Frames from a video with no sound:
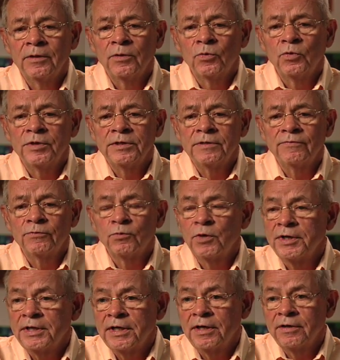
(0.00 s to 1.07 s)
we've
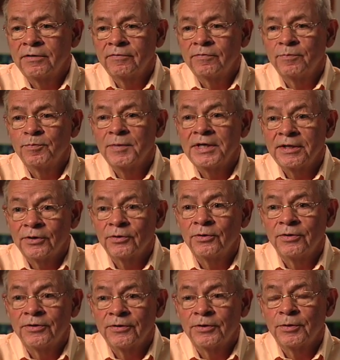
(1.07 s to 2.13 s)
run out of
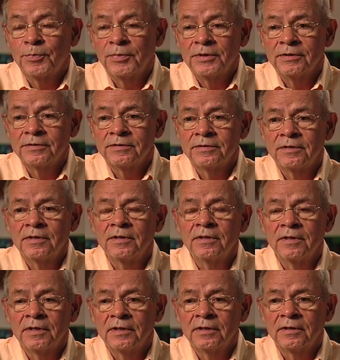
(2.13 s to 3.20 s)
medical therapies,
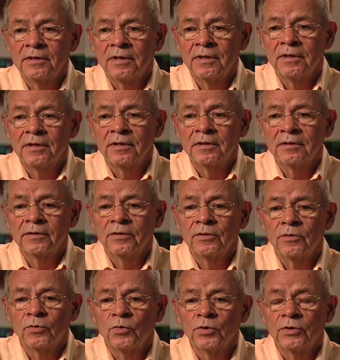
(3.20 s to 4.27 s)
then
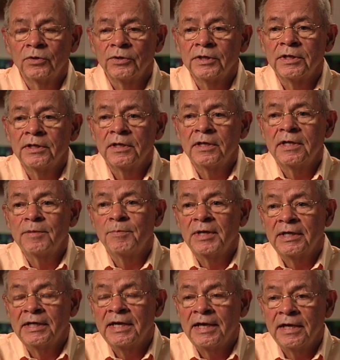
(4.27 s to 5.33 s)
we're looking at a
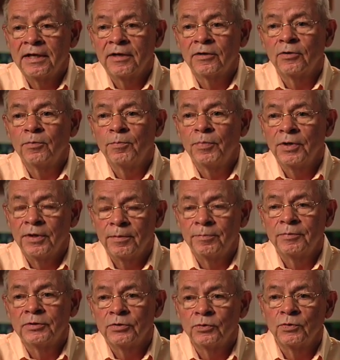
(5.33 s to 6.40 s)
mechanical pump
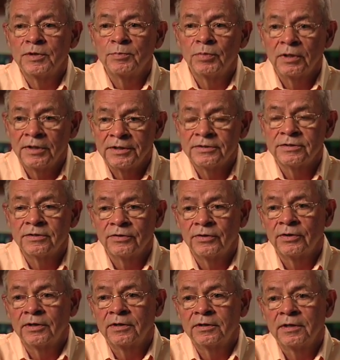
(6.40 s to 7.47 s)
to replace the
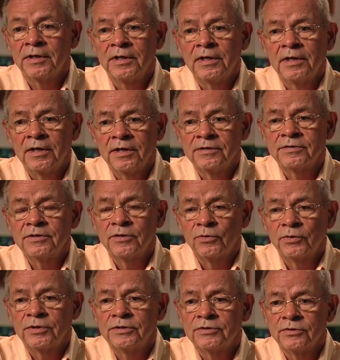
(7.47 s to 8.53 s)
heart as the
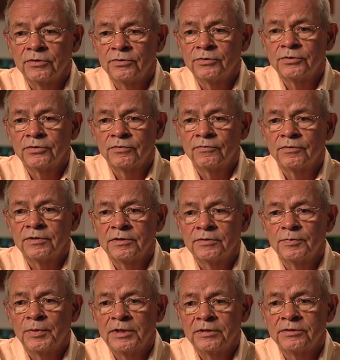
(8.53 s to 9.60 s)
only solution for
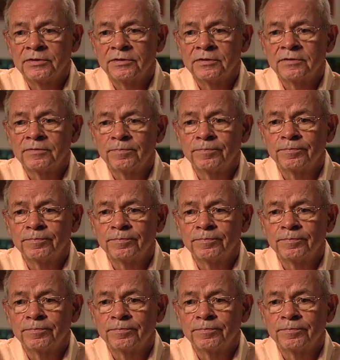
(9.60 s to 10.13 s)
these patients.